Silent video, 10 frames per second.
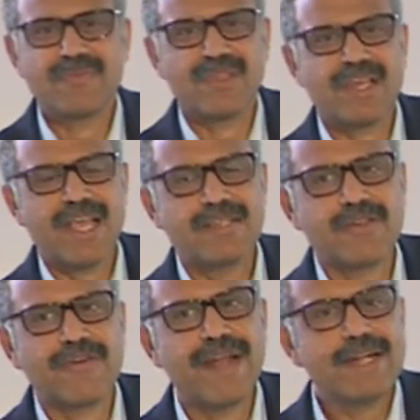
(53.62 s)
Okay, so
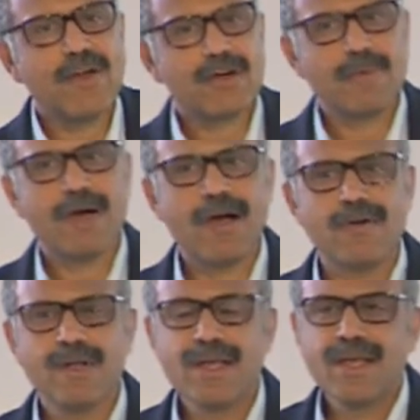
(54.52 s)
Craig talked
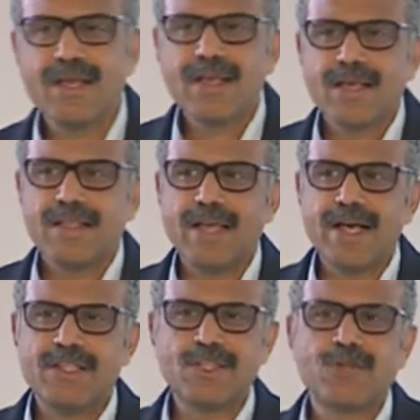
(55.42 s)
about
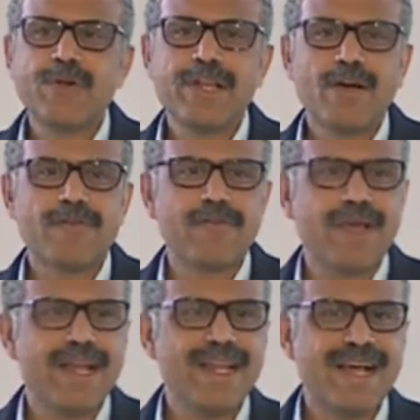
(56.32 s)
the story of
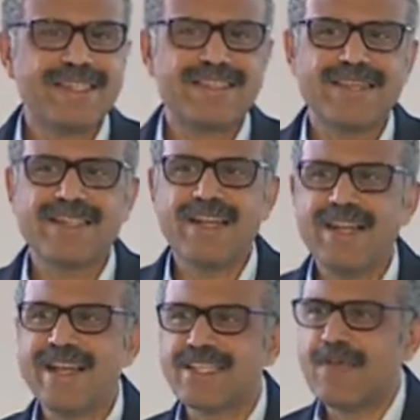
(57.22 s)
indexes and
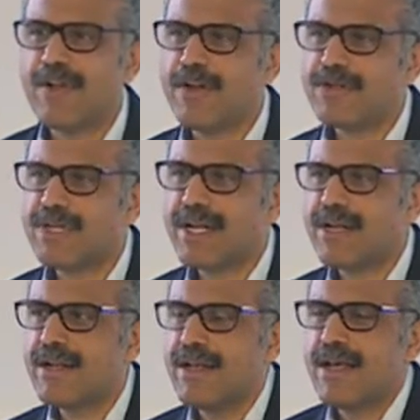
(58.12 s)
index
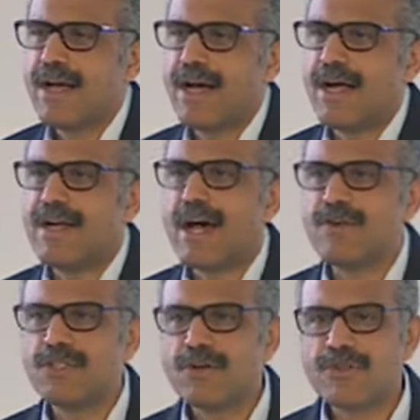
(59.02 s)
evolution. Dow
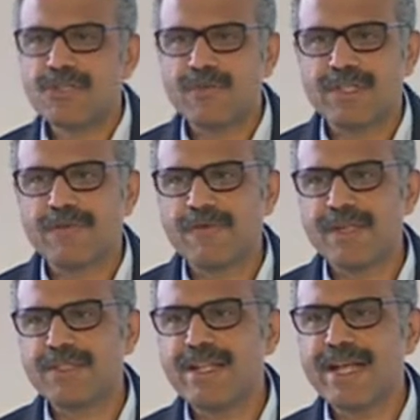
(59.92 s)
Jones was the
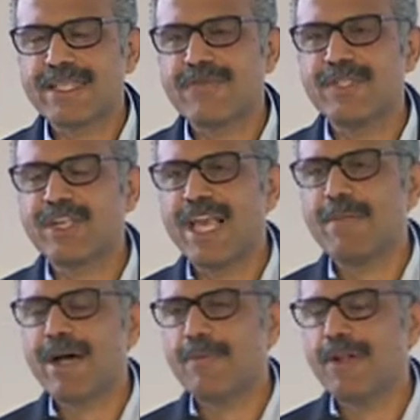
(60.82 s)
first index which came
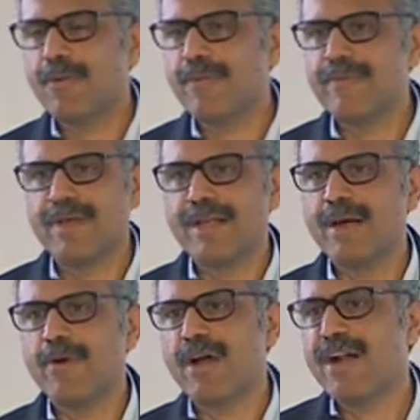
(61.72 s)
up in
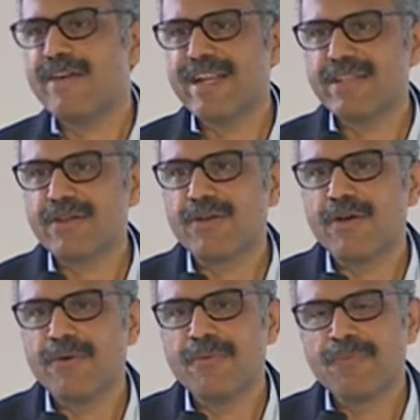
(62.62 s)
about 100 years
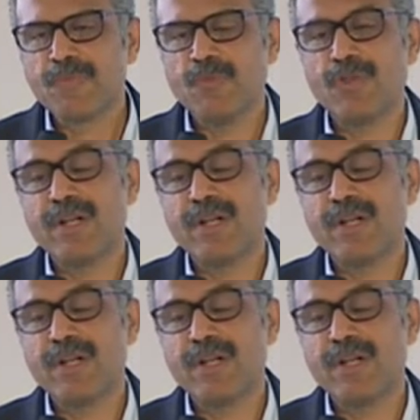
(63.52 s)
ago, more than